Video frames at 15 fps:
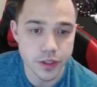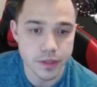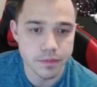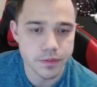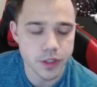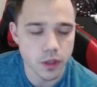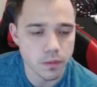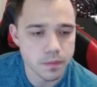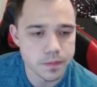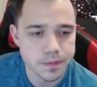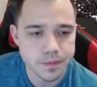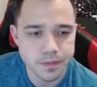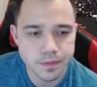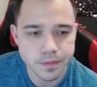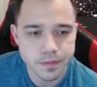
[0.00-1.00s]
So,
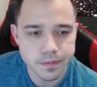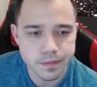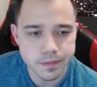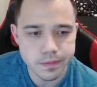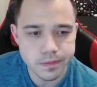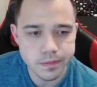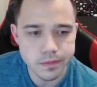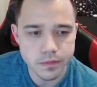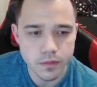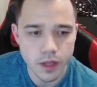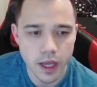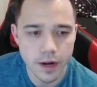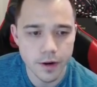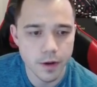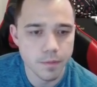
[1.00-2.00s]
I
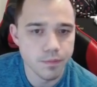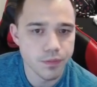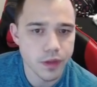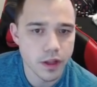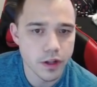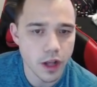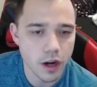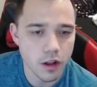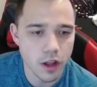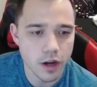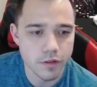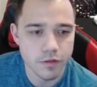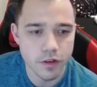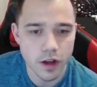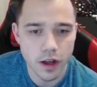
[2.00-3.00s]
don't know. Not a lot
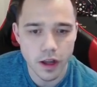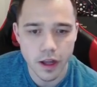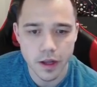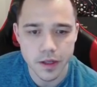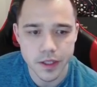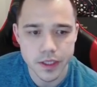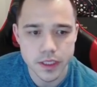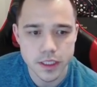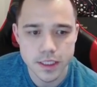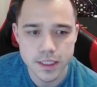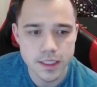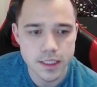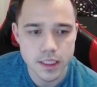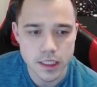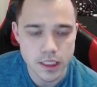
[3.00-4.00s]
of
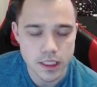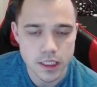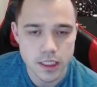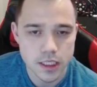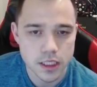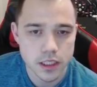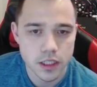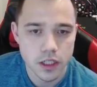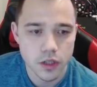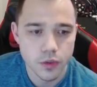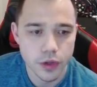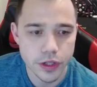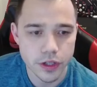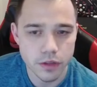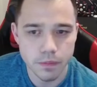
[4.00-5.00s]

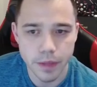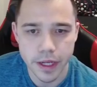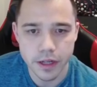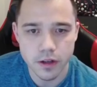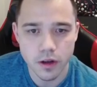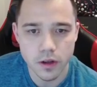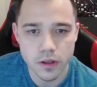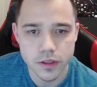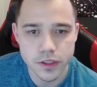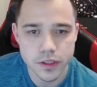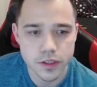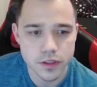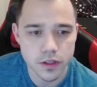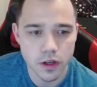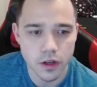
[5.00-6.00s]
really good bait calls
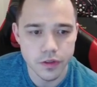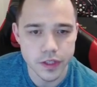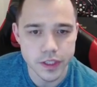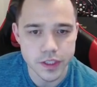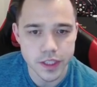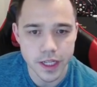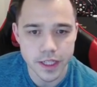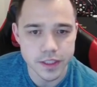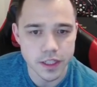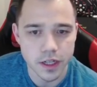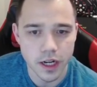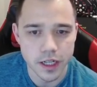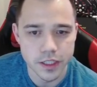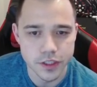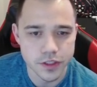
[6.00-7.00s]
on these days. I
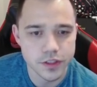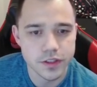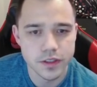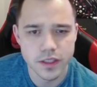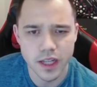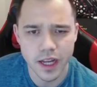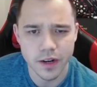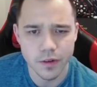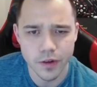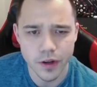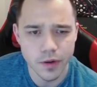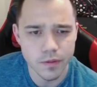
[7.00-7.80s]
don't know.